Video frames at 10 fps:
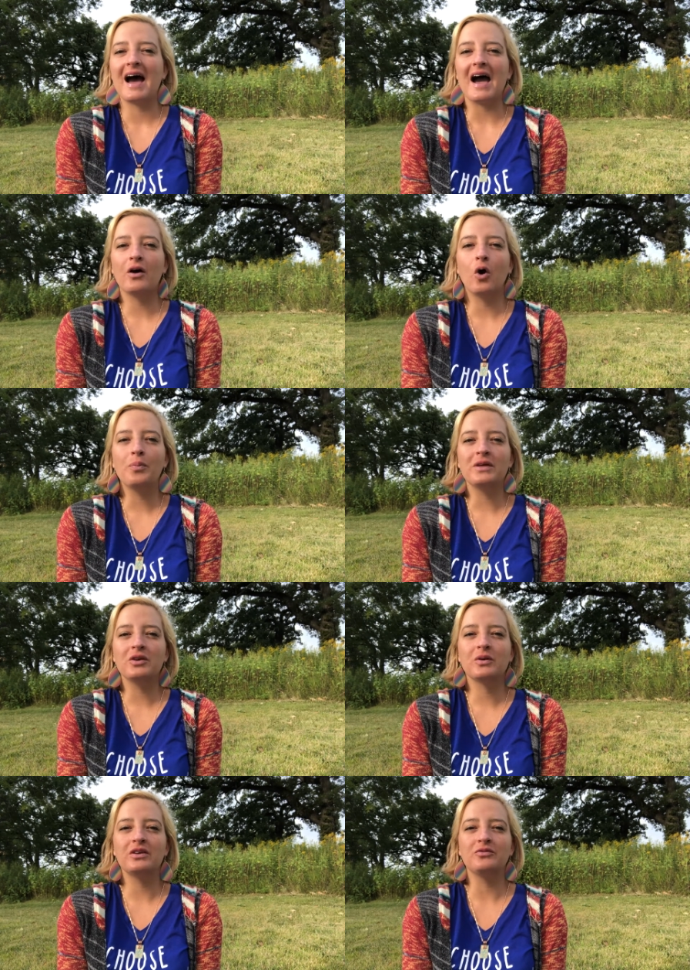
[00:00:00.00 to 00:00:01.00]
I hope that
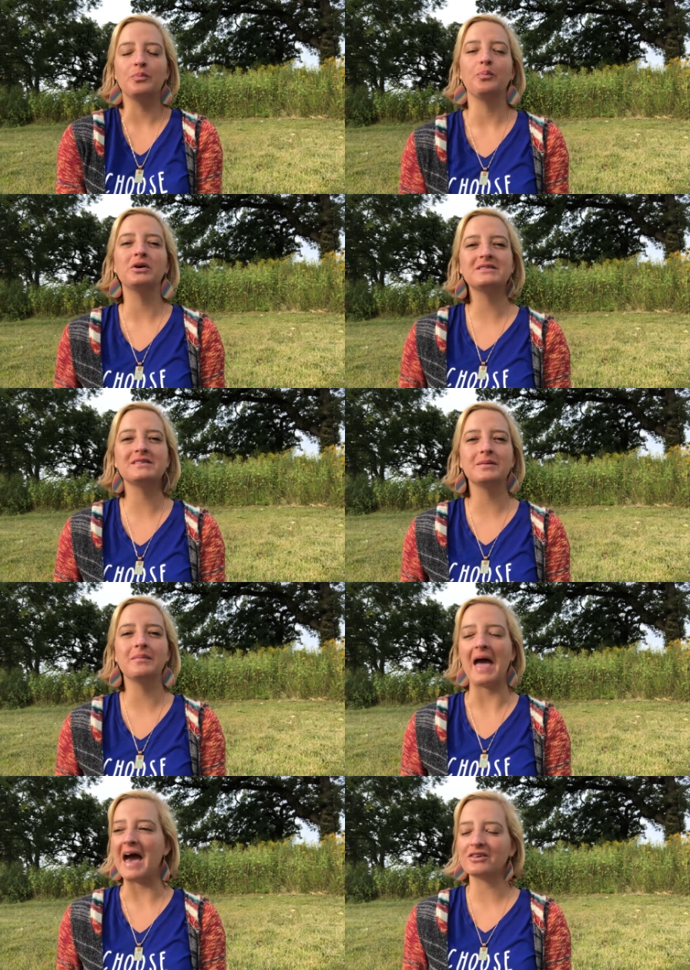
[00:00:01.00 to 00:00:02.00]
you can put
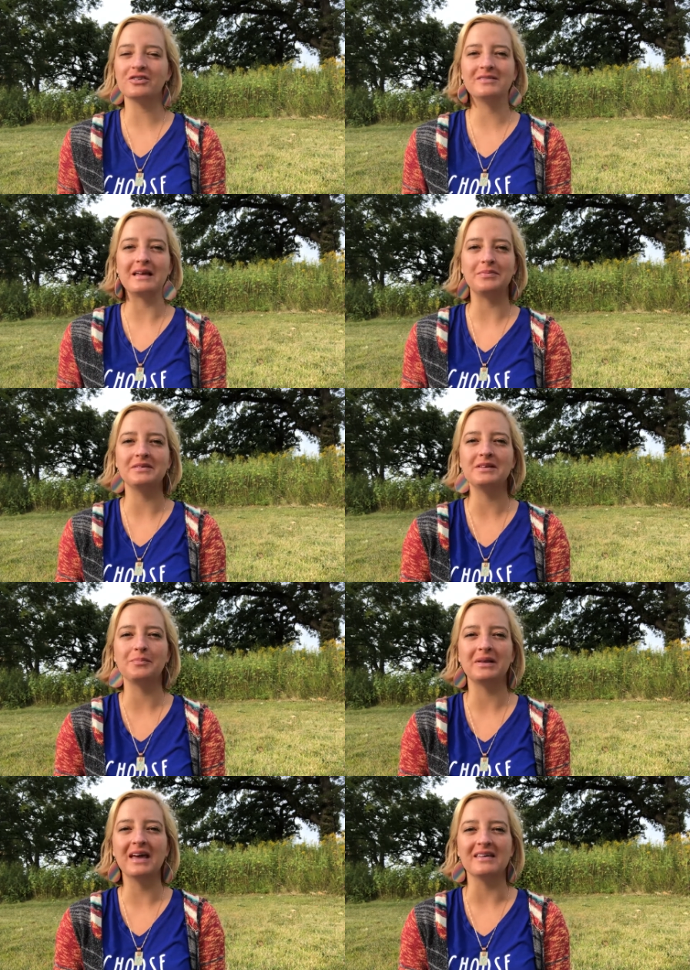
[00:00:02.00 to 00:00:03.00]
some action steps into
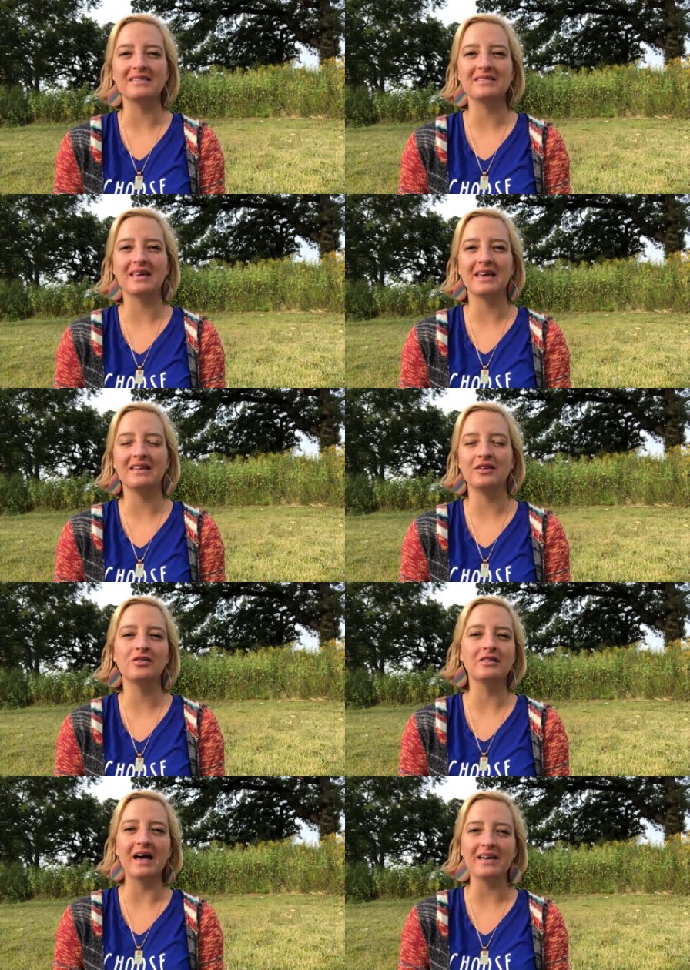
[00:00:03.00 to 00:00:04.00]
place in
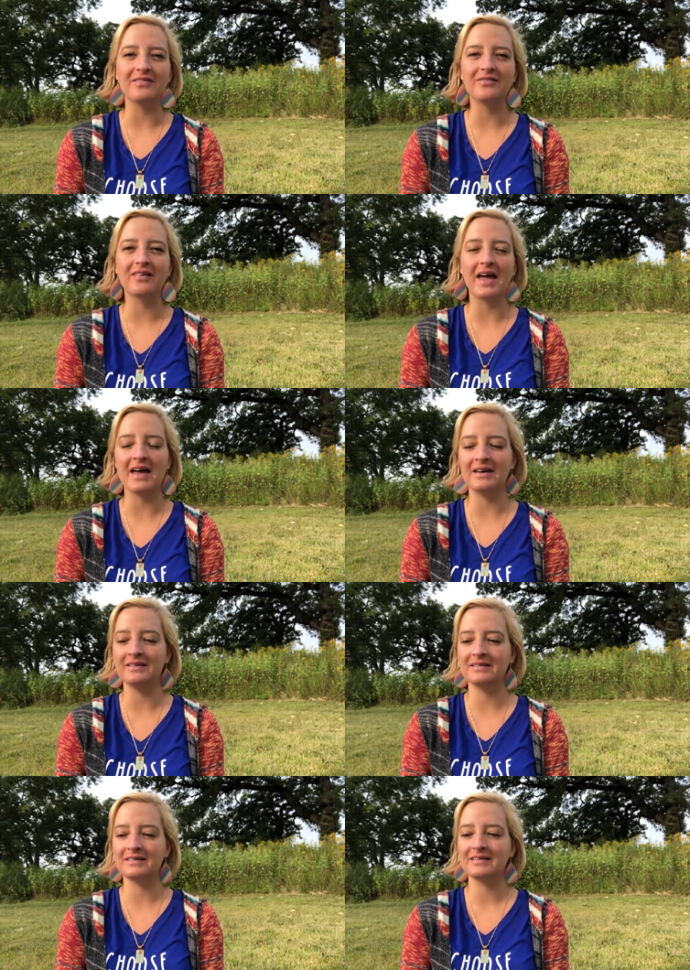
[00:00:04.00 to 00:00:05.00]
your life,
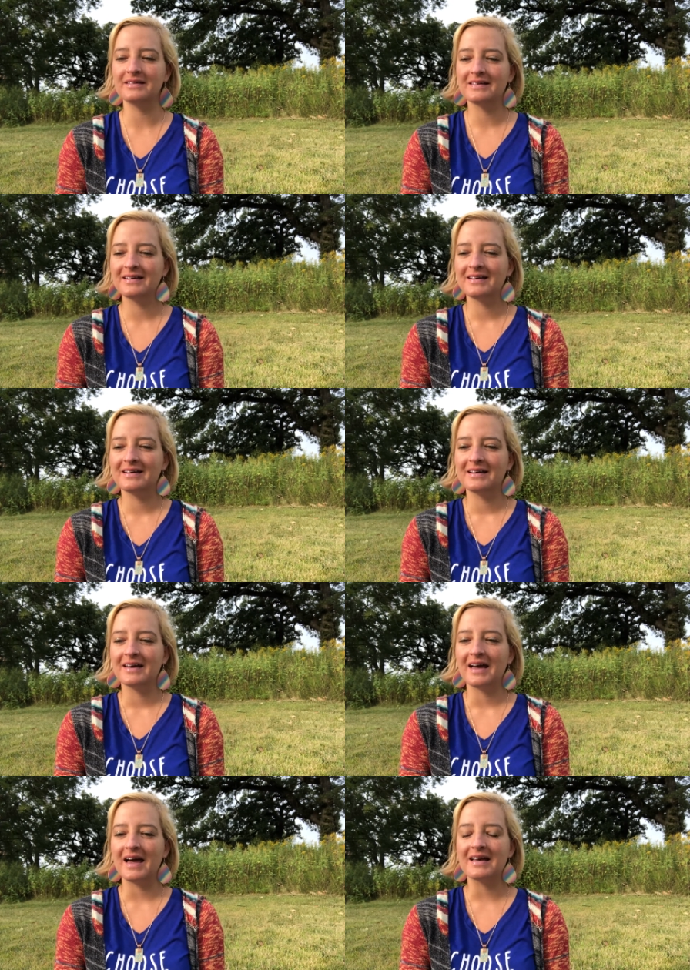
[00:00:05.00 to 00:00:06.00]
and
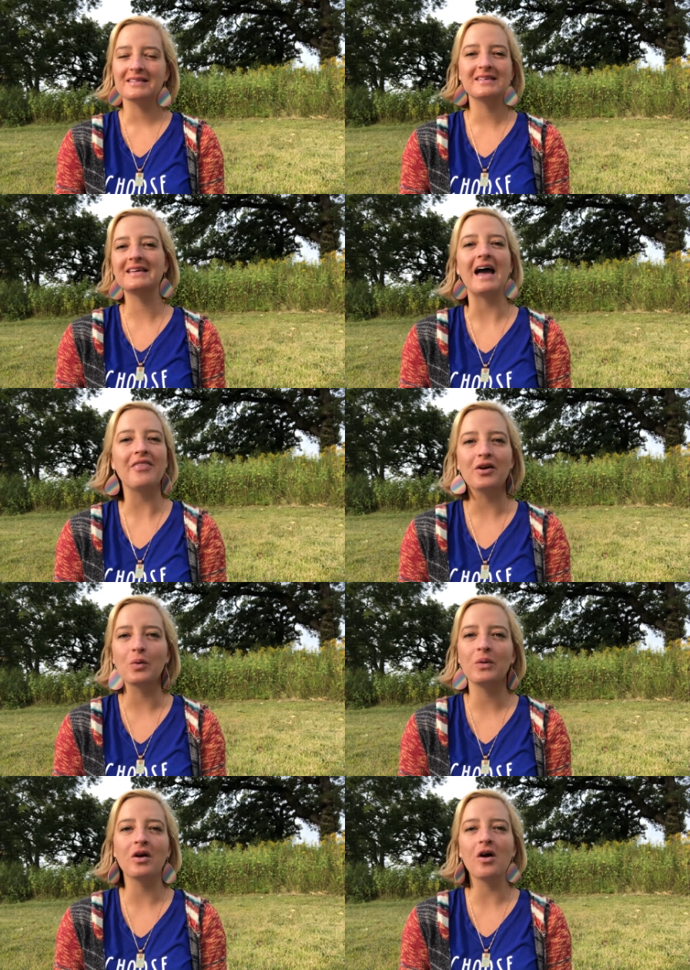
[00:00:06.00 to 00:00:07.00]
together
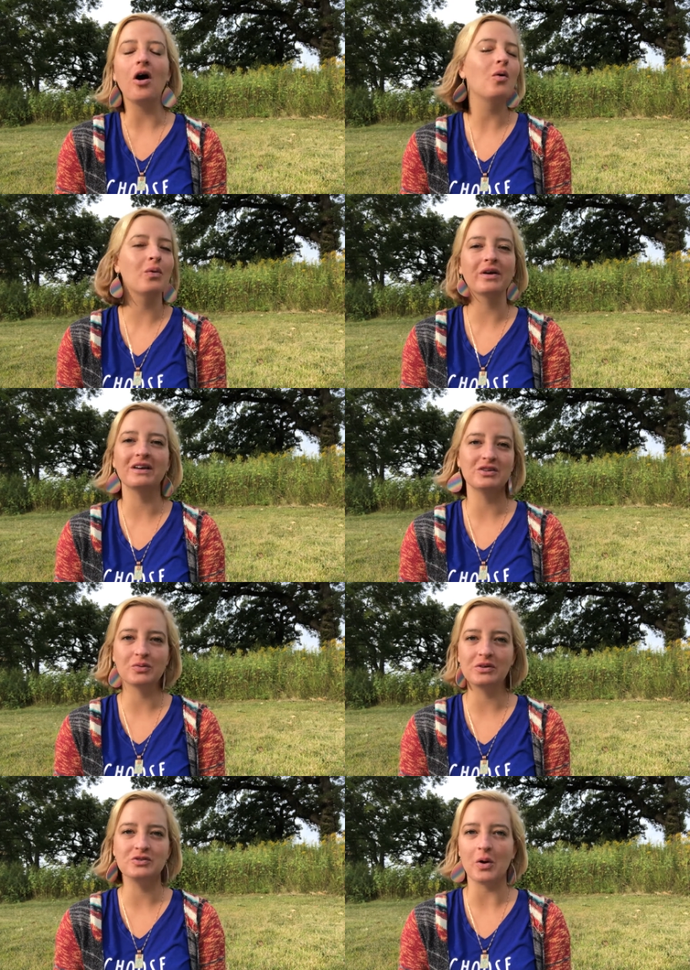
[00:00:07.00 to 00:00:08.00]
we are all working
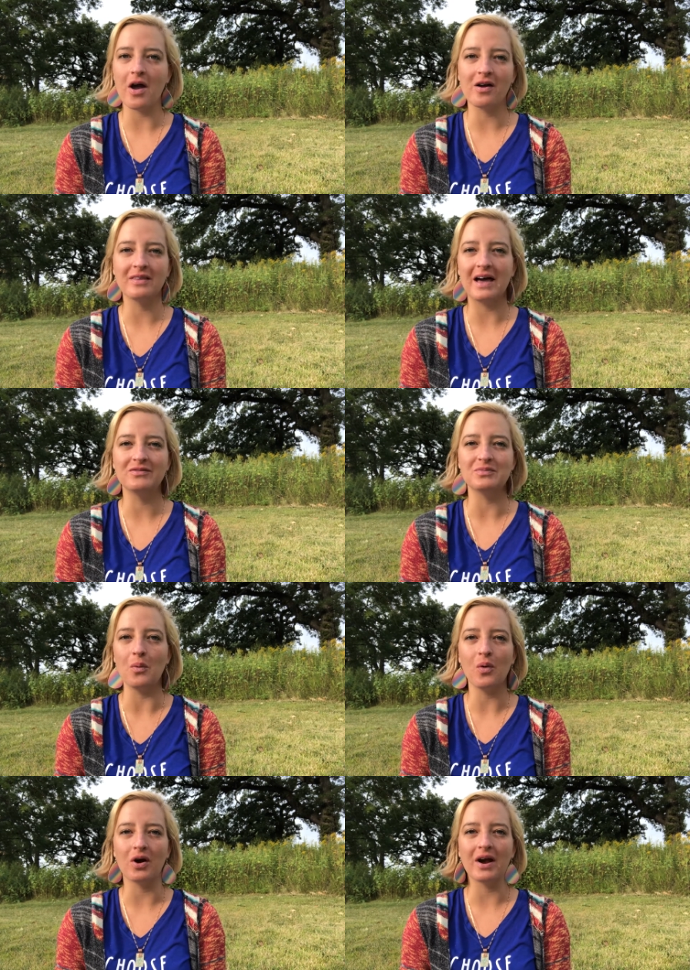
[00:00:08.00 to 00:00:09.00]
to enjoy our lives
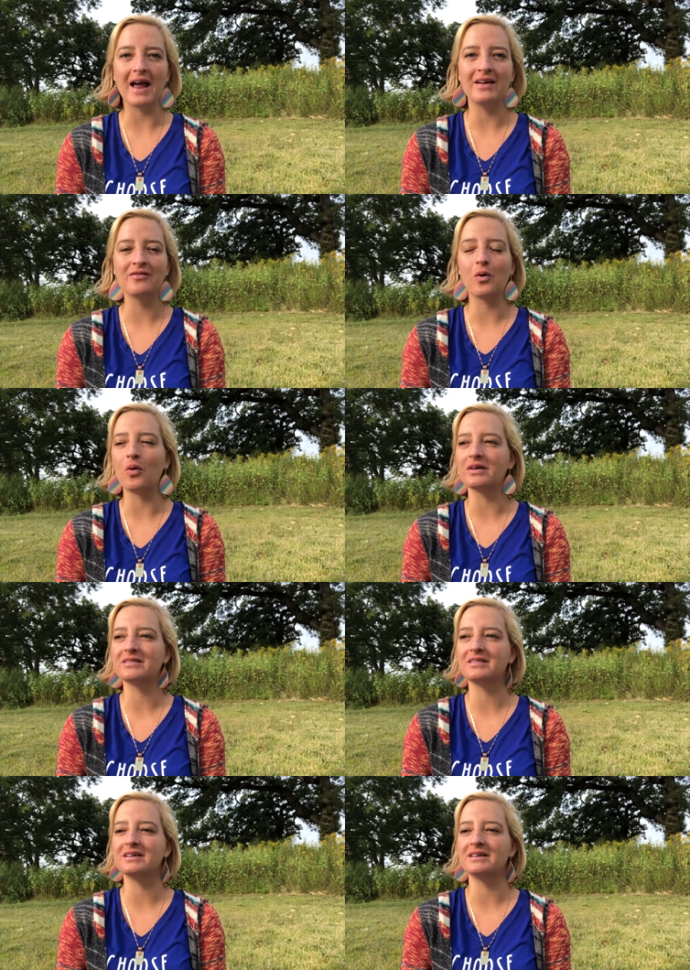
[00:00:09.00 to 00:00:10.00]
more, and of
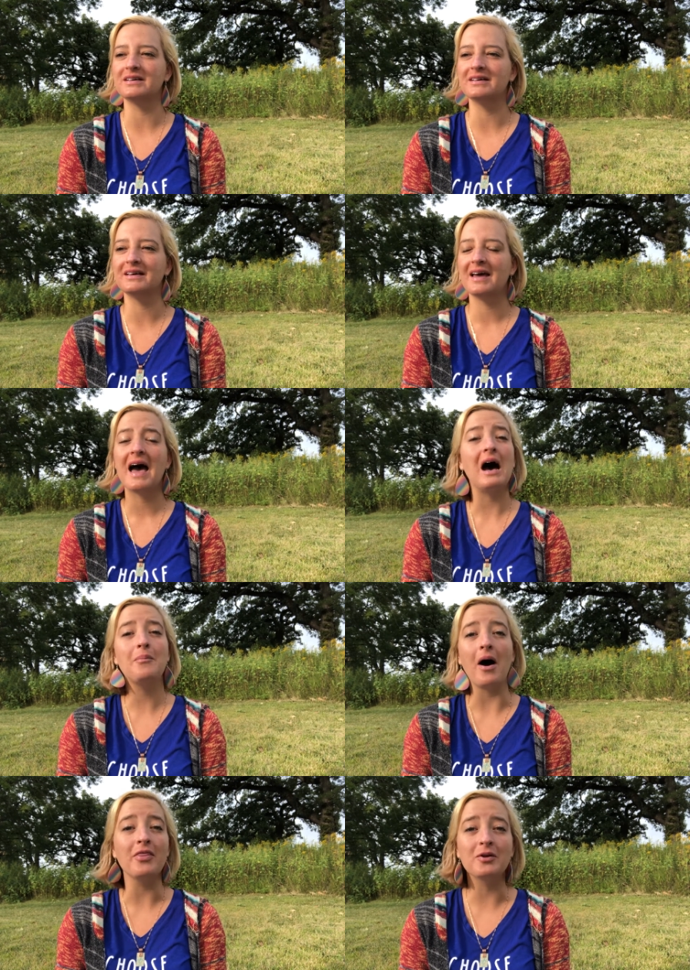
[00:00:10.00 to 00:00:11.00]
course to help
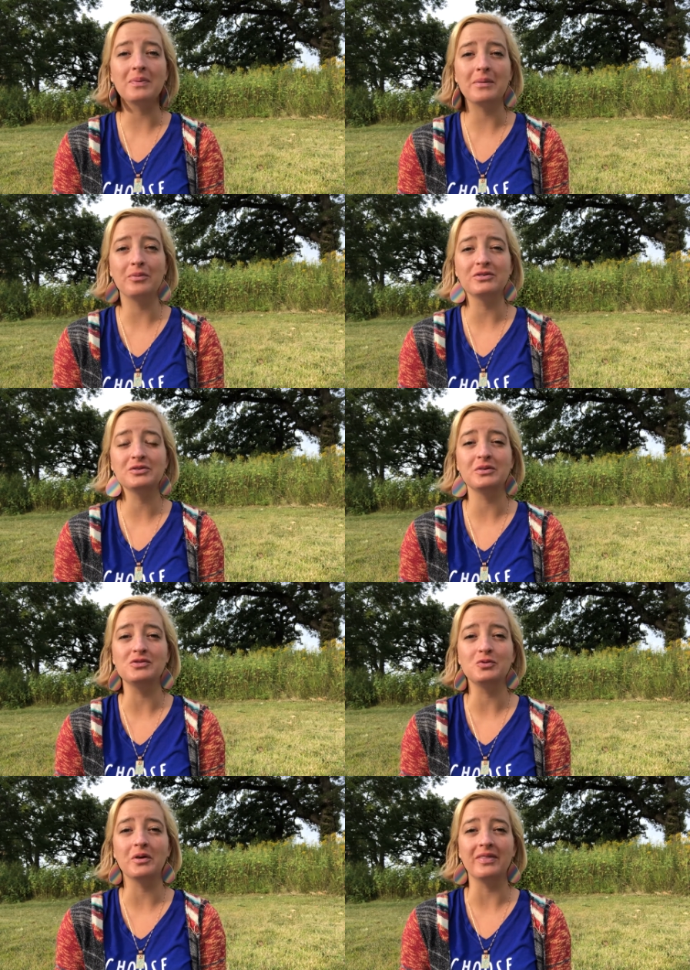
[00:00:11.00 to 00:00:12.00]
other people to
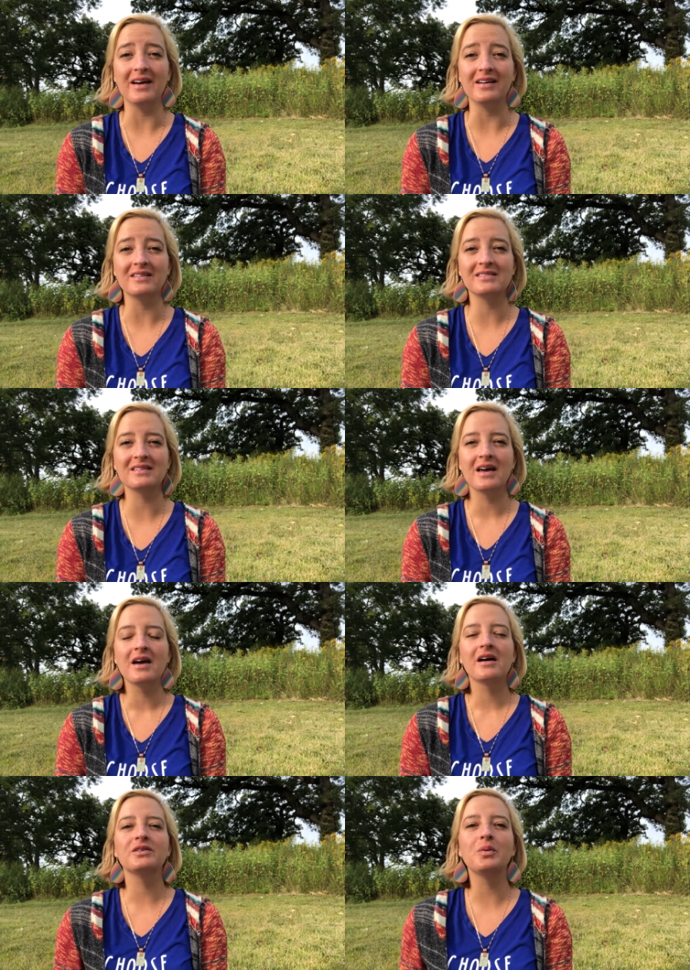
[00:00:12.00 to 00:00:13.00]
enjoy theirs.
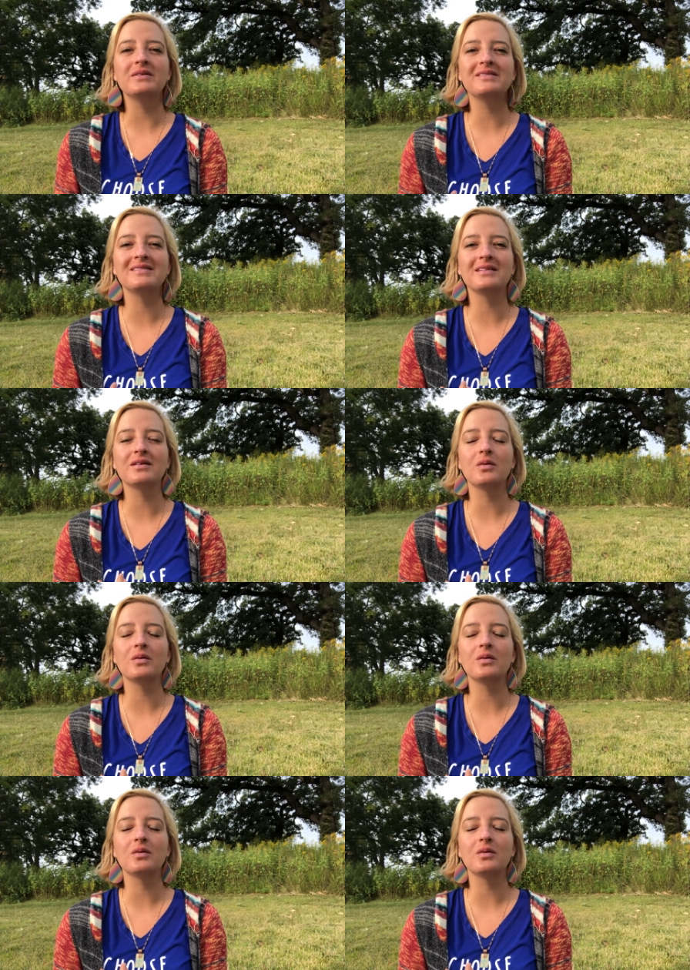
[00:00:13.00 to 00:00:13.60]
Because once